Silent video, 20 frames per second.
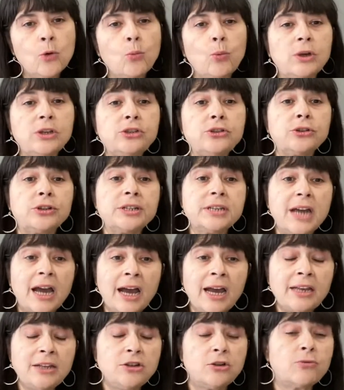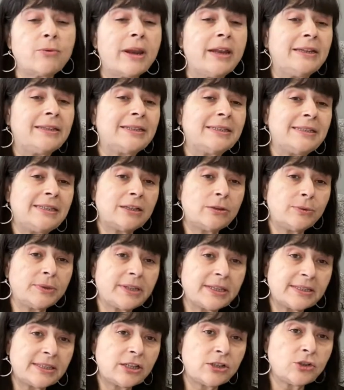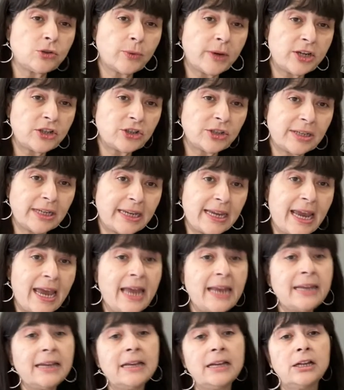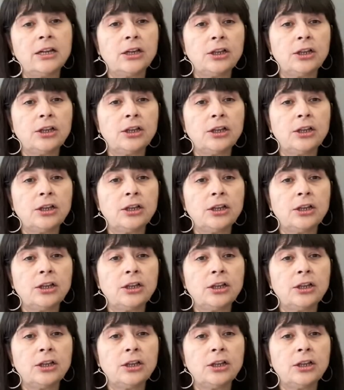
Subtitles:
Once you're done, you're ready to deal with the situation again.